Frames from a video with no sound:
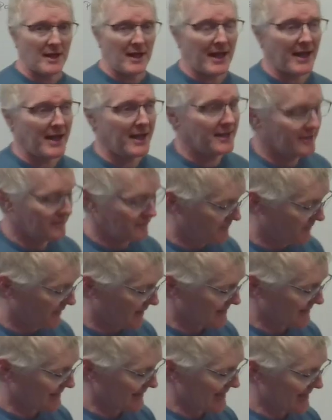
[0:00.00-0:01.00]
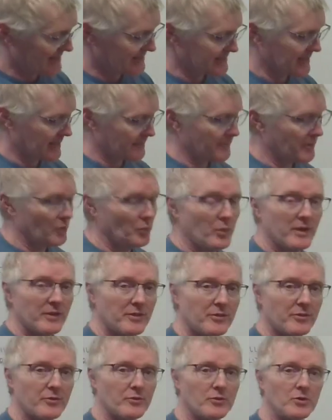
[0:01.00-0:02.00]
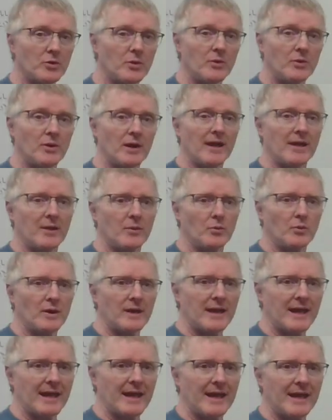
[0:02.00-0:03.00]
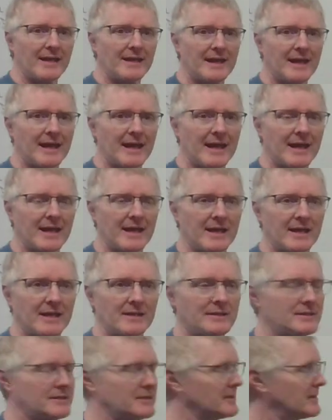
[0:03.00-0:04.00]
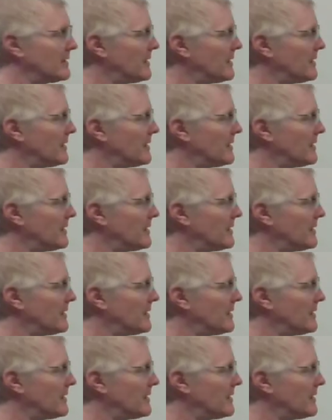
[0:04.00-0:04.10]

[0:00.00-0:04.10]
And in fact, last time I went through and went ahead and